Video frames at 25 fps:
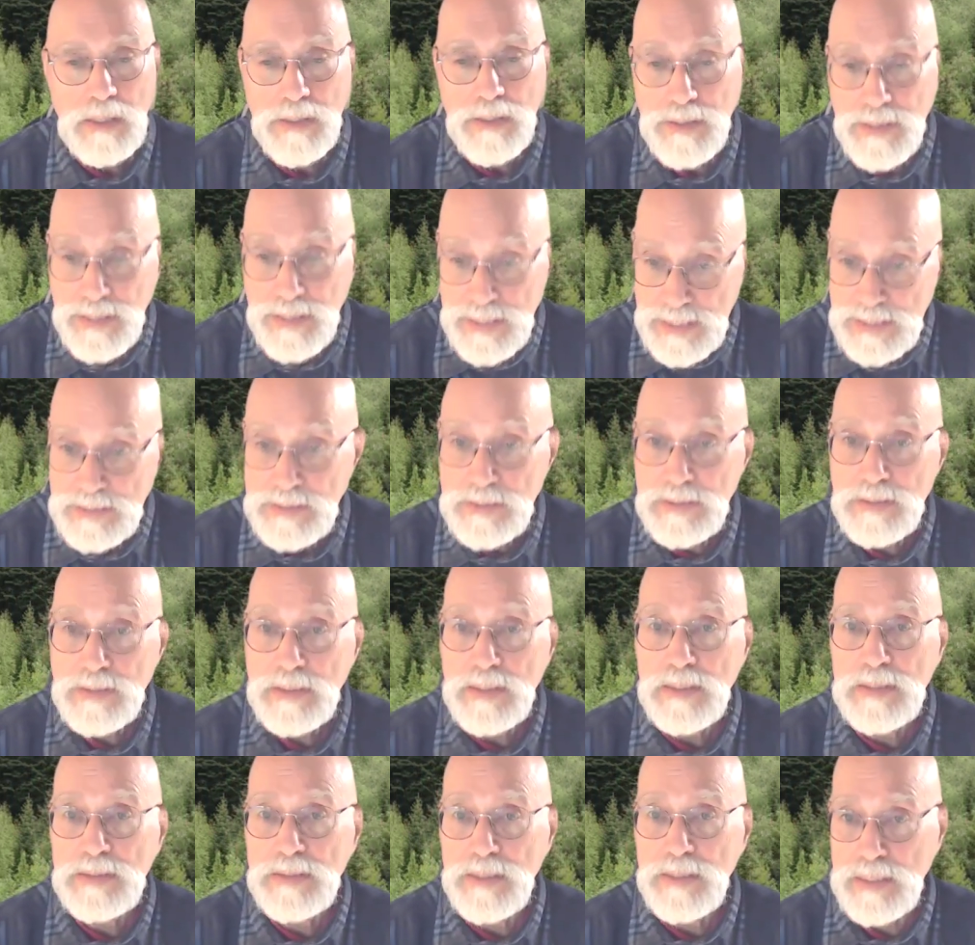
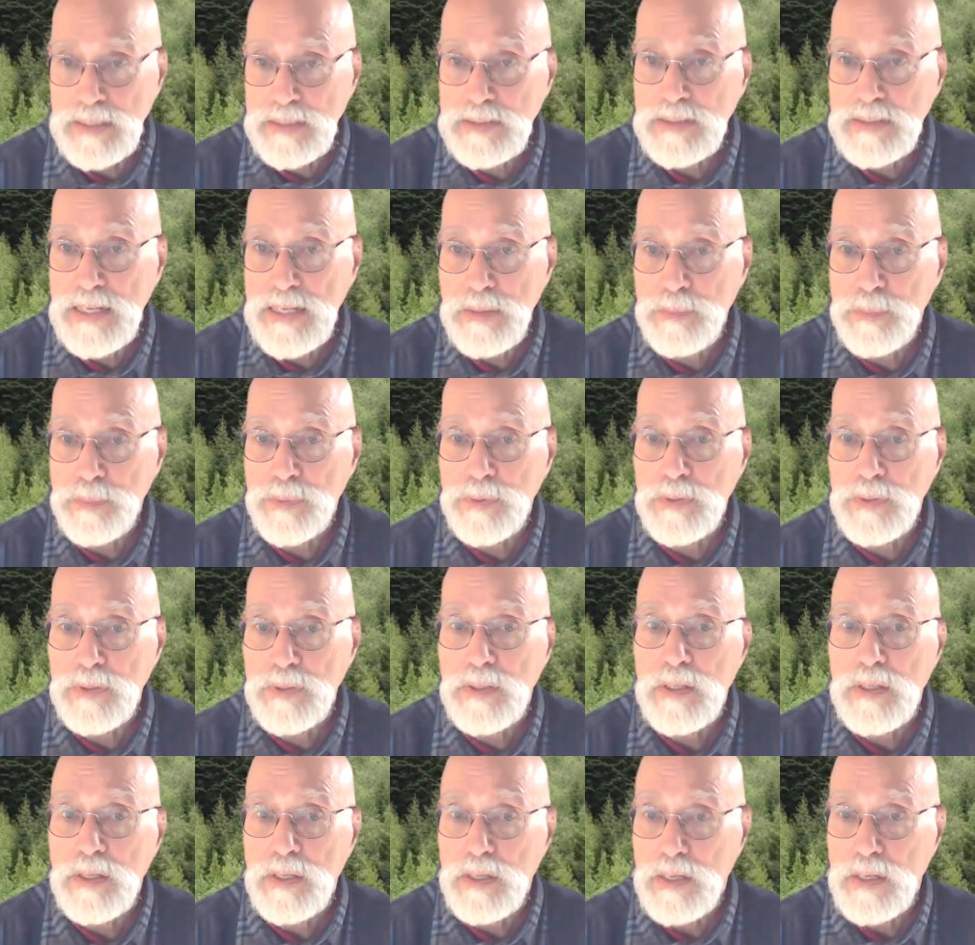This is an
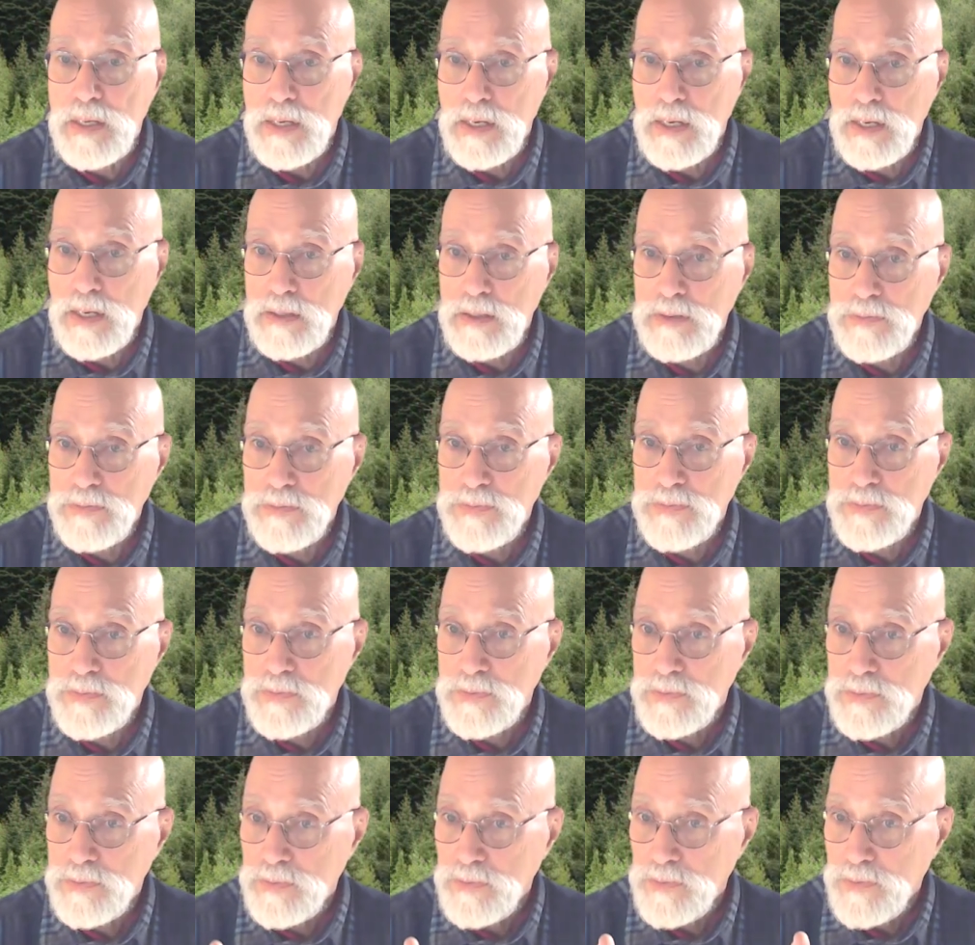example of
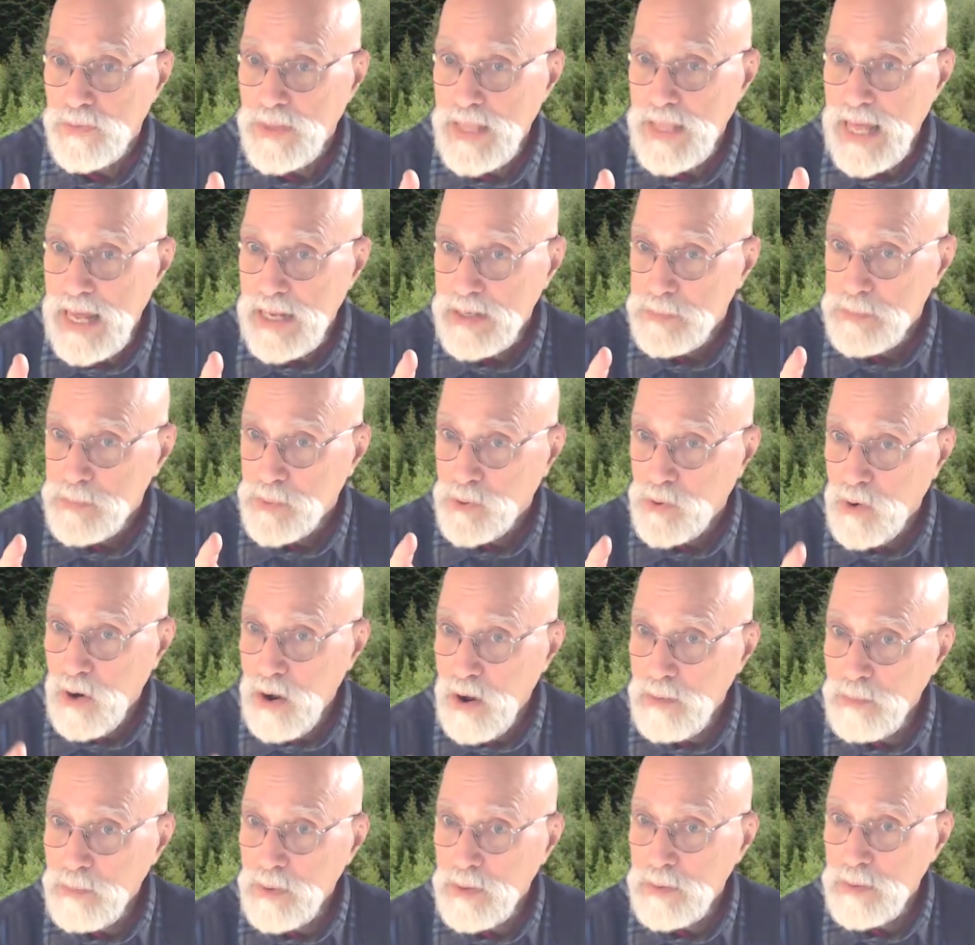that
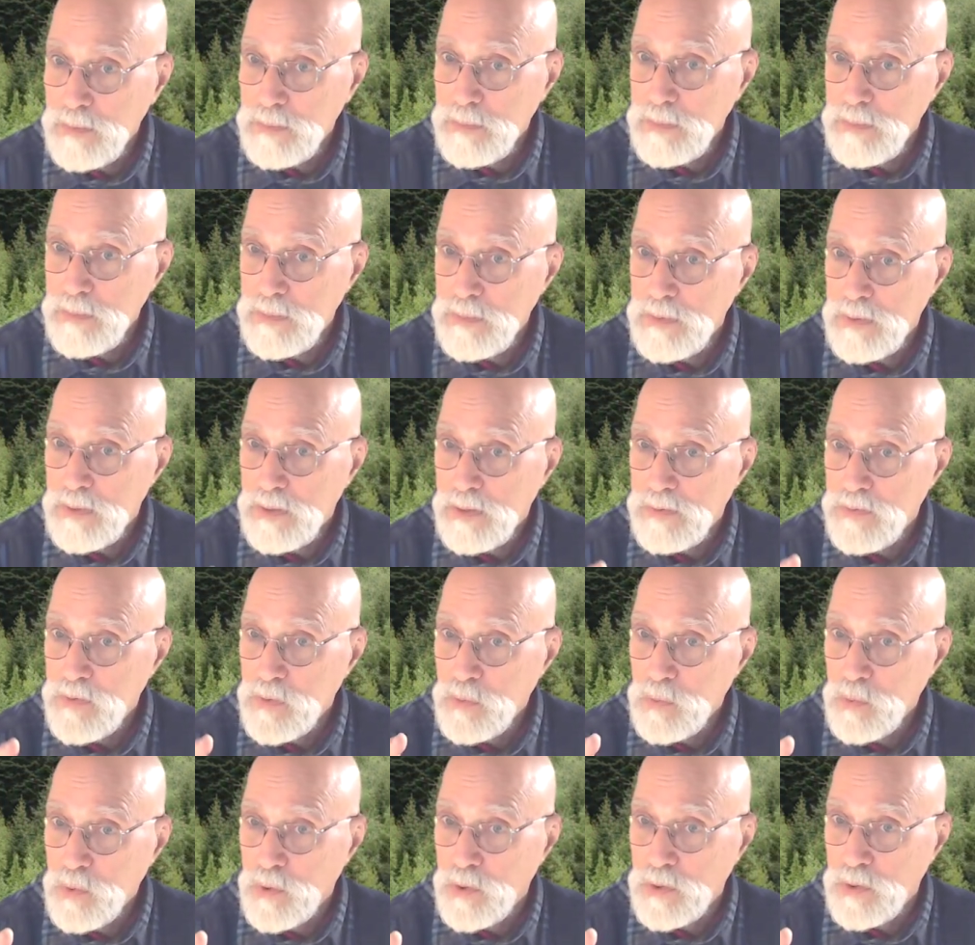problem of
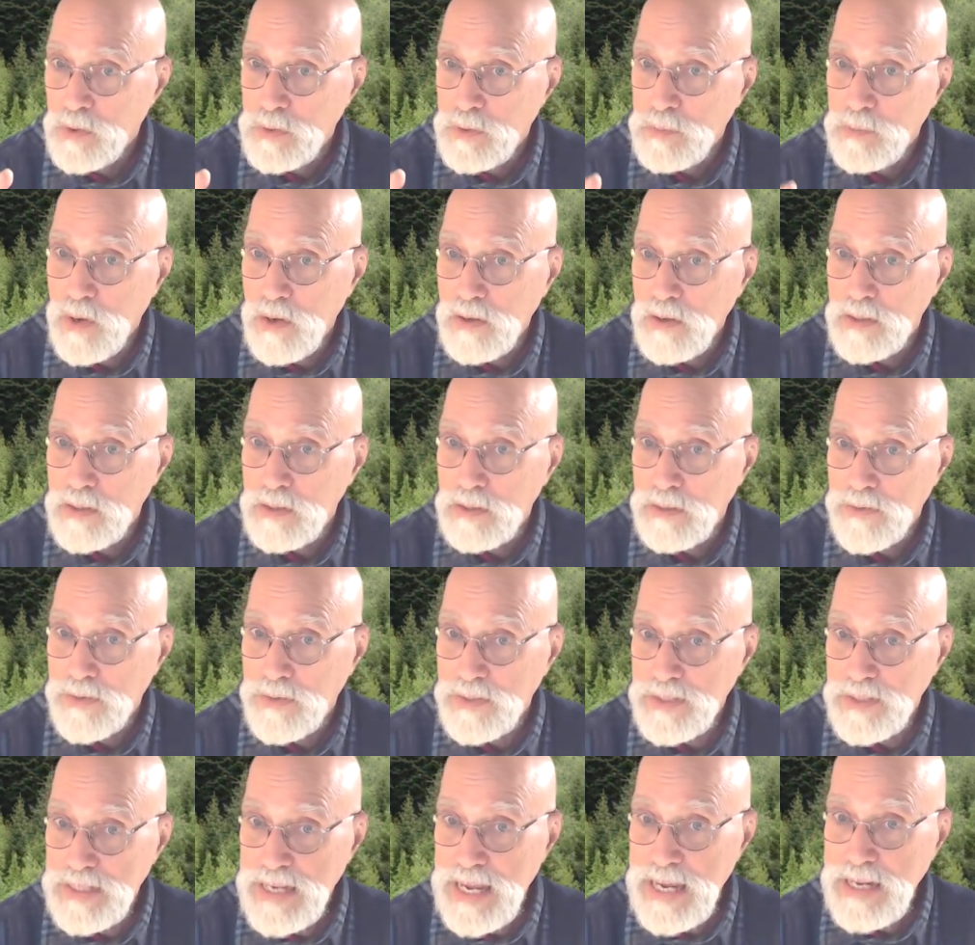the world model.
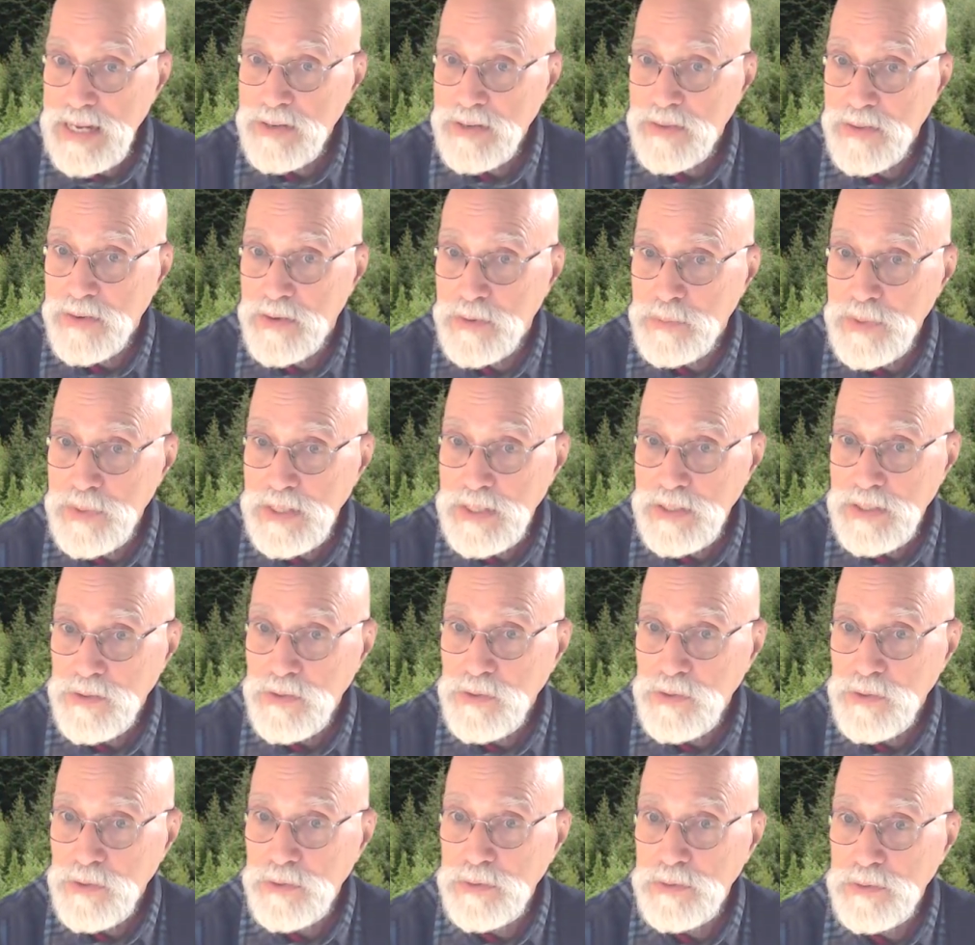The data that are being
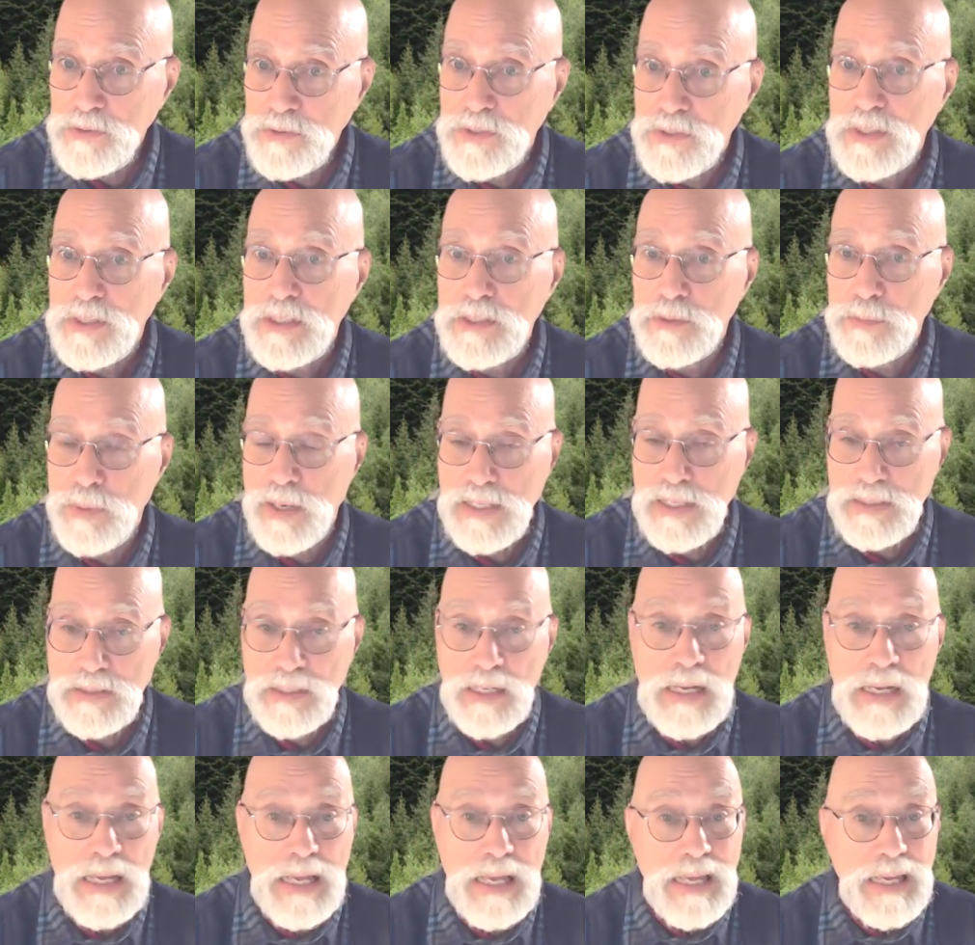used is
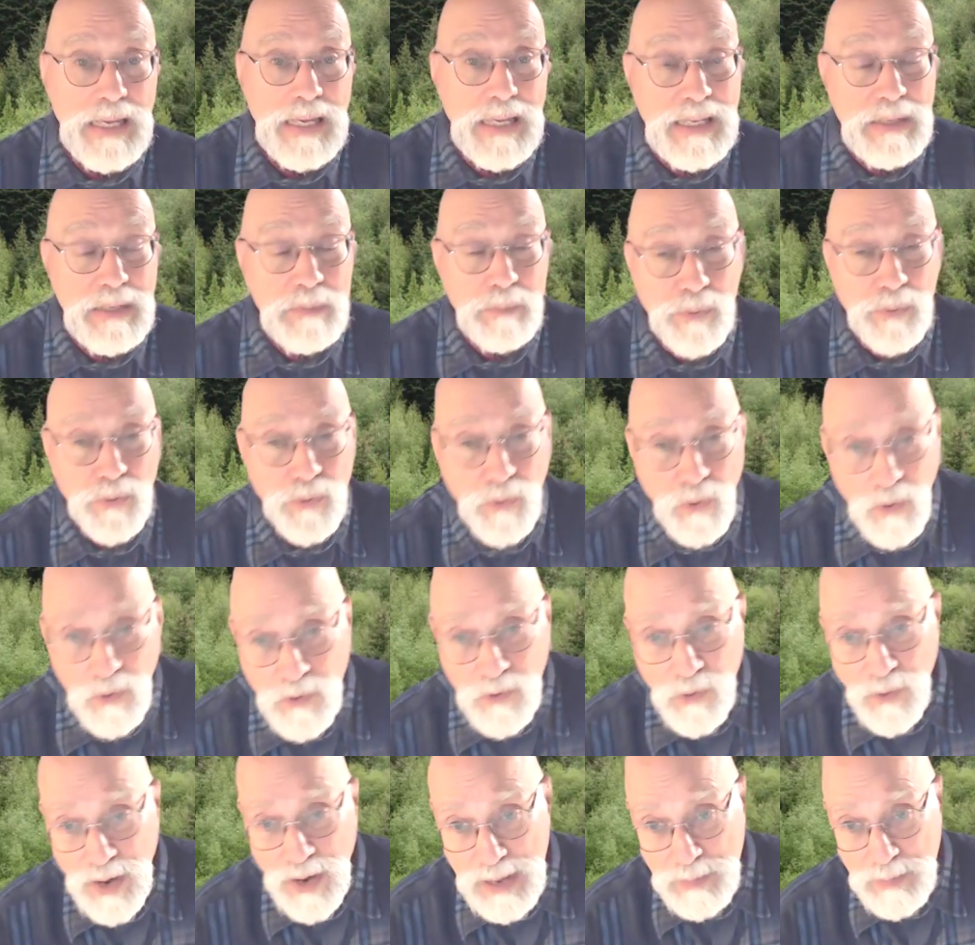biased. In
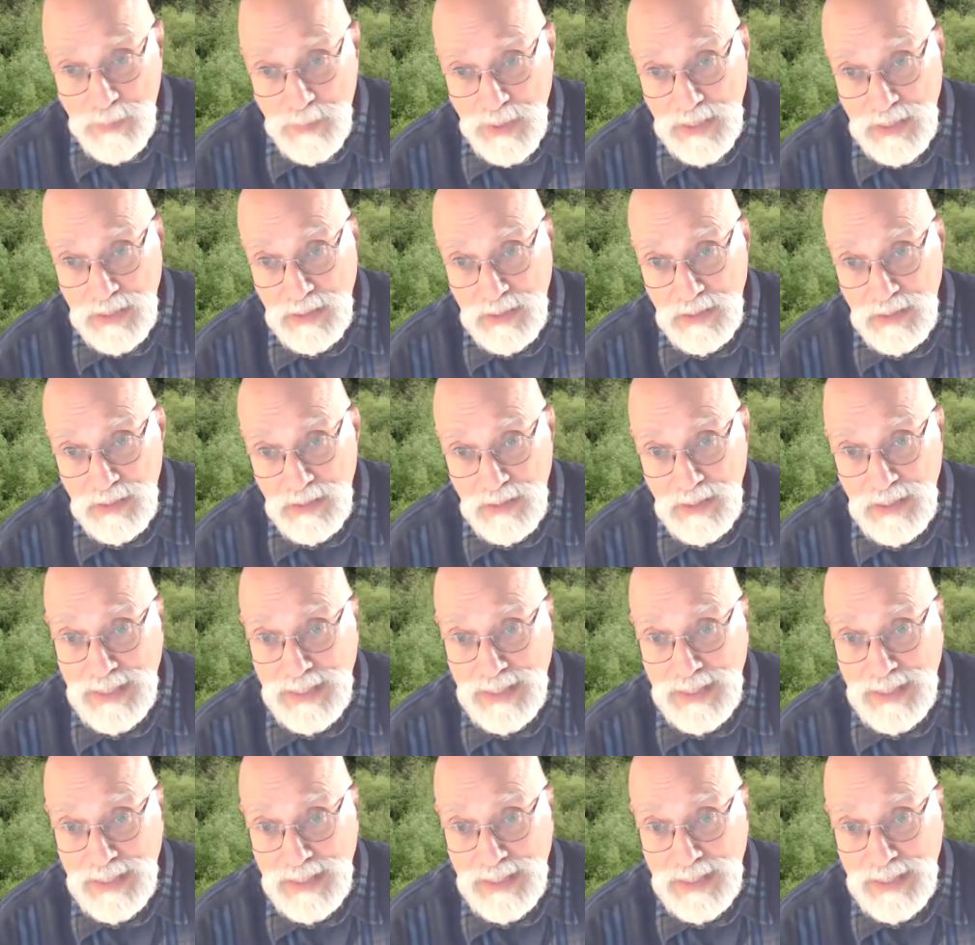programming,